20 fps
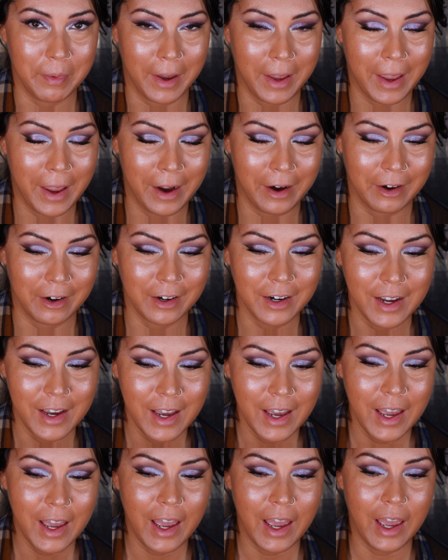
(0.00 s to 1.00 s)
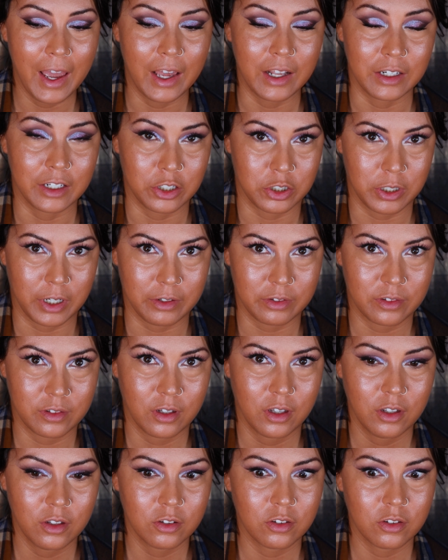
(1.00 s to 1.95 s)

my hair and get dressed.